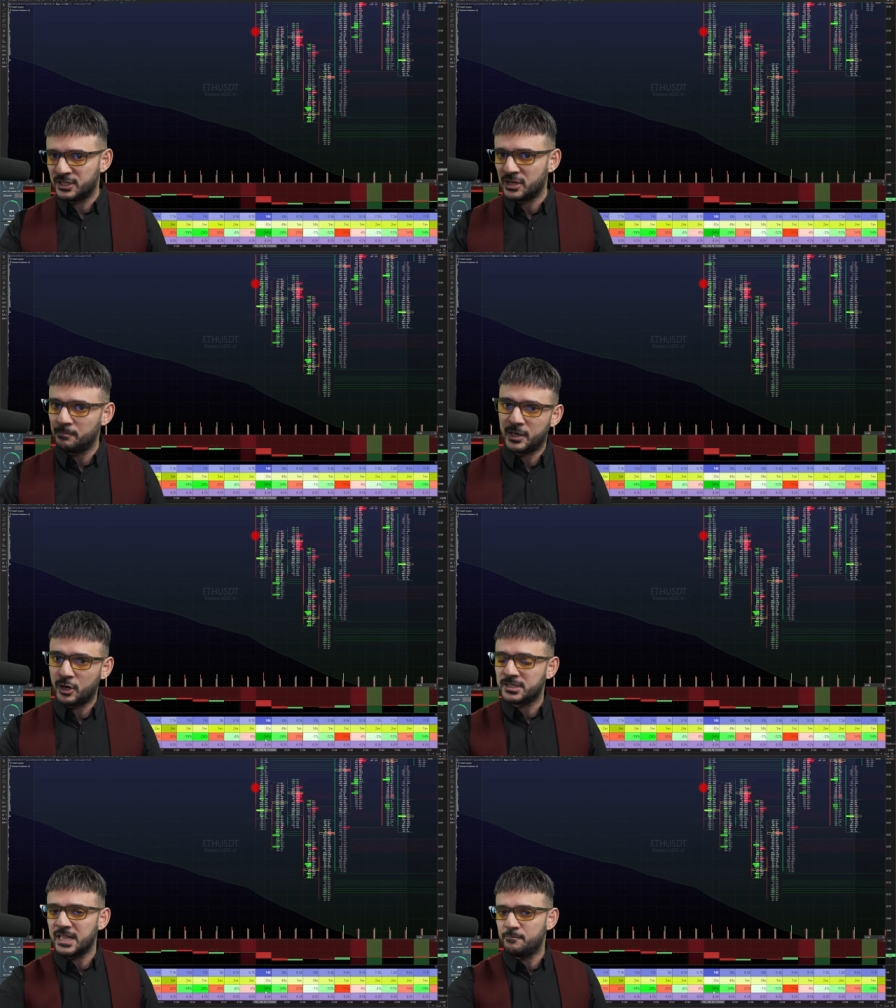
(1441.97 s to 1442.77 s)
up
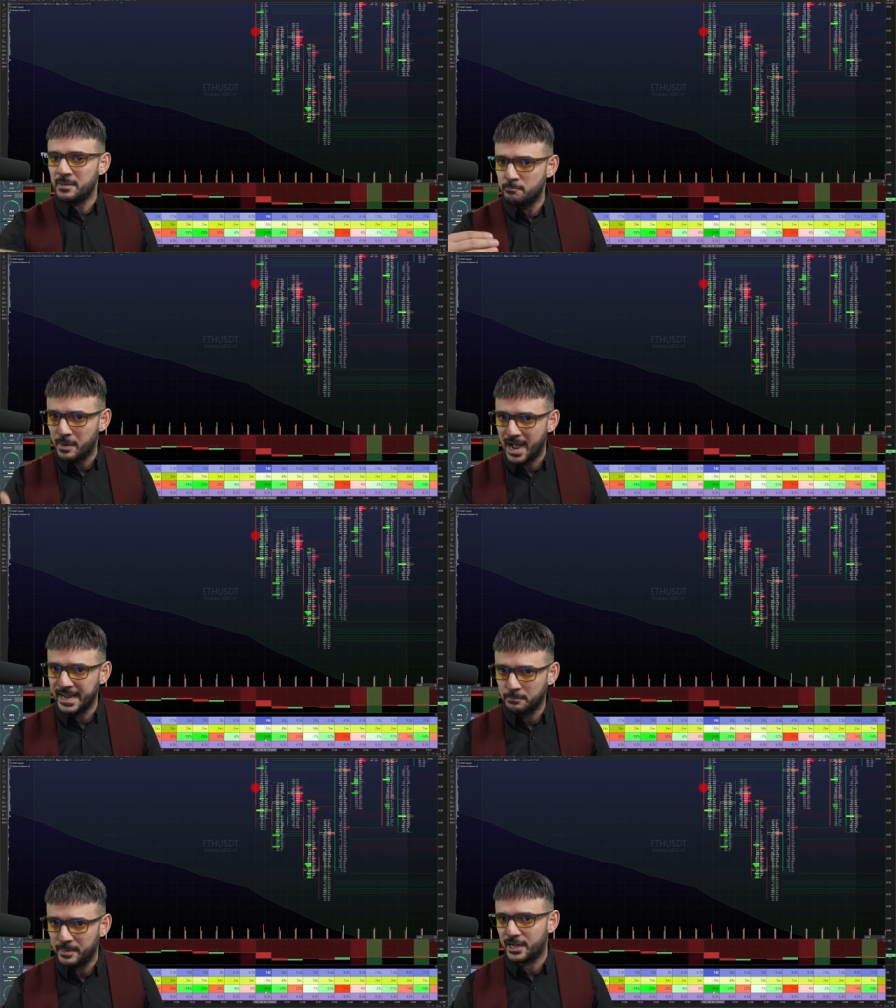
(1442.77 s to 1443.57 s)
because they've been
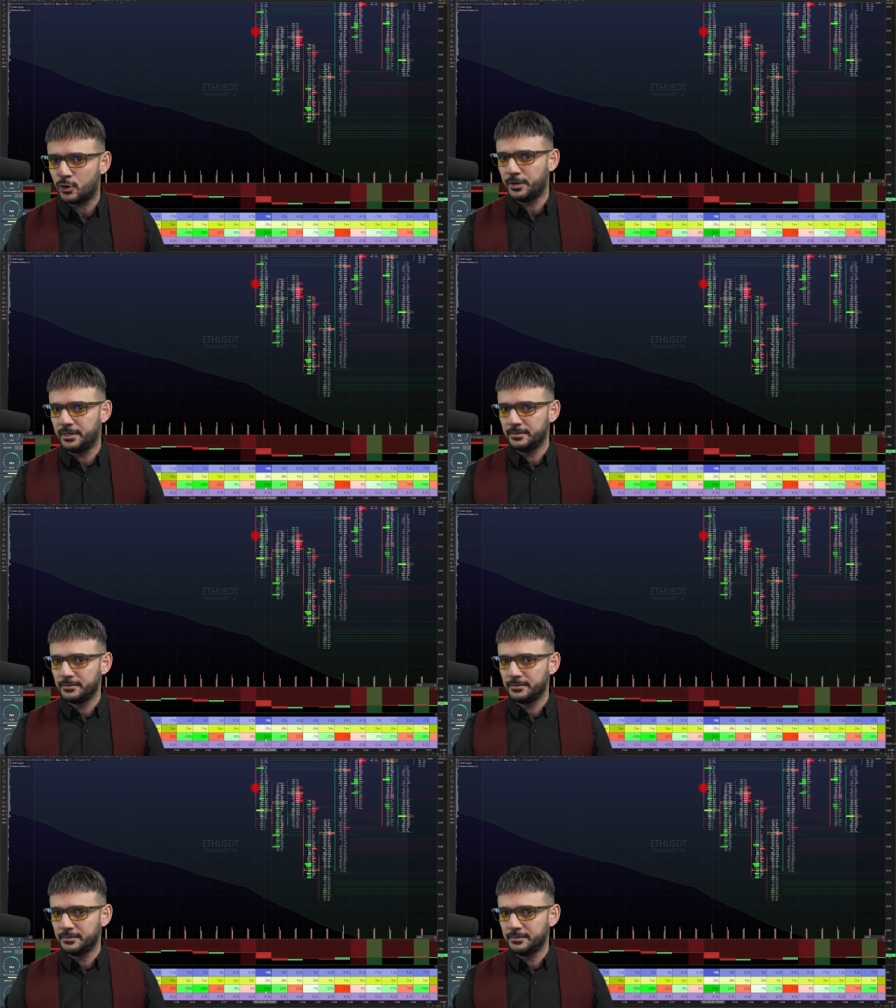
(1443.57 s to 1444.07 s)
buying Bitcoin.